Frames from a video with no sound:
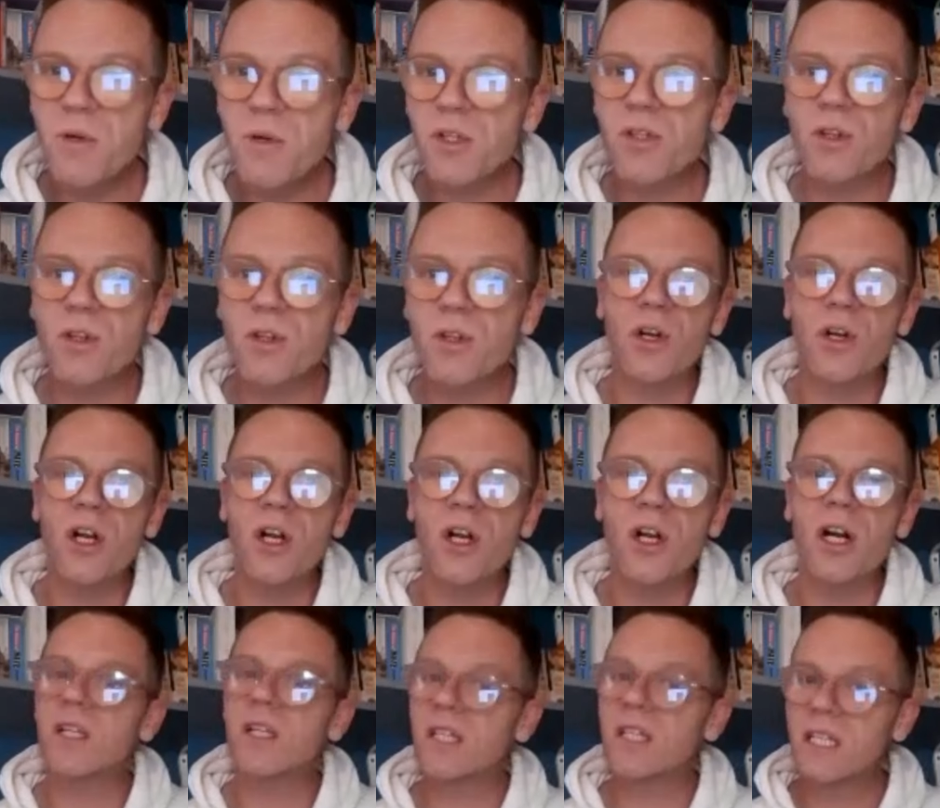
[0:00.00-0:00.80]
much
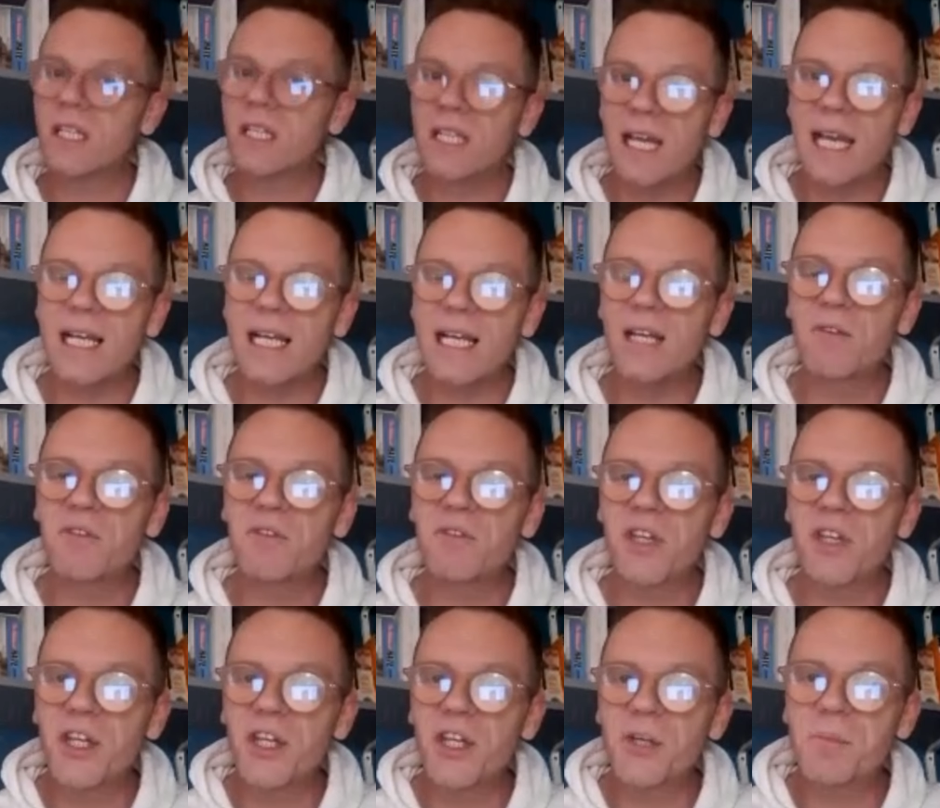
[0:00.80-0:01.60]
longer than any
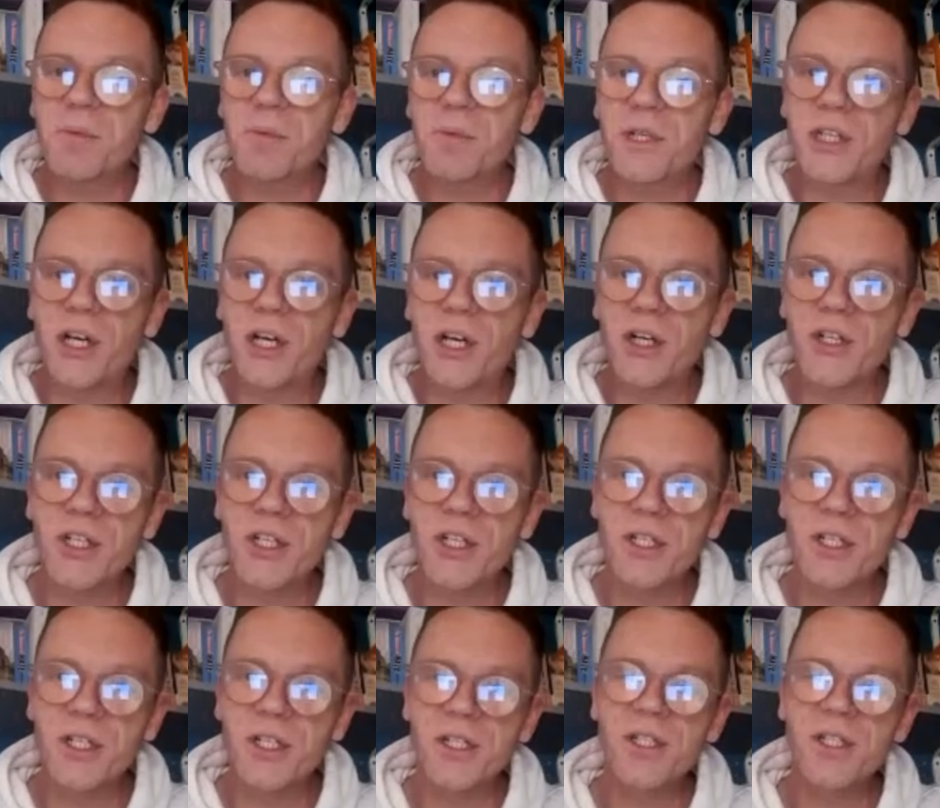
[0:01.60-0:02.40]
of the other
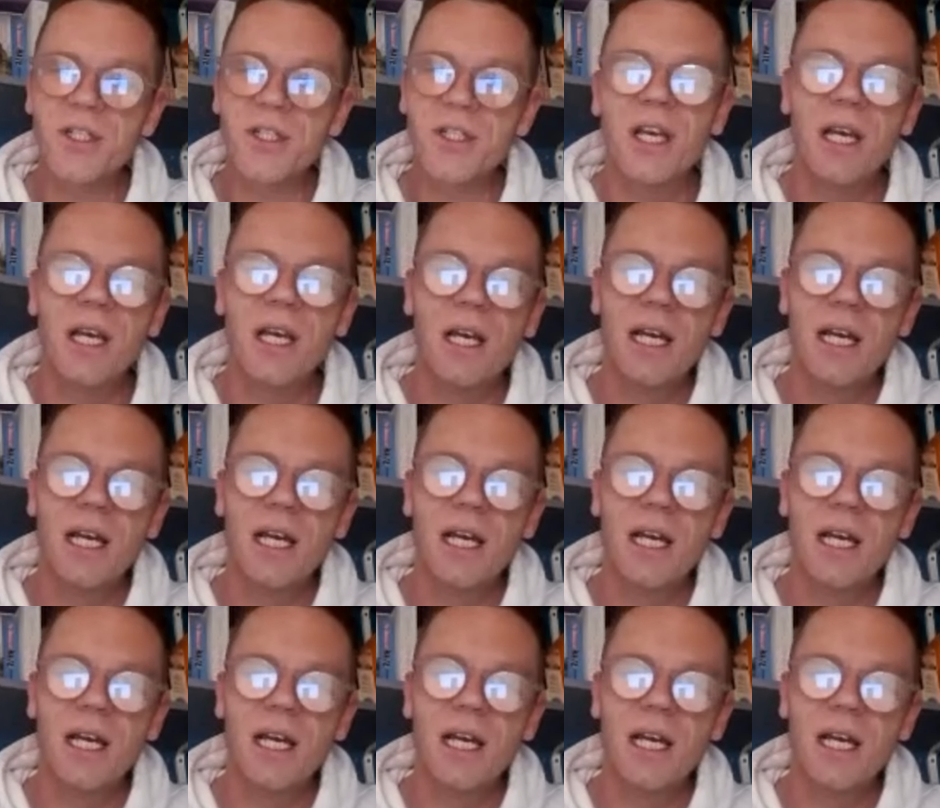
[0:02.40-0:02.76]
productions.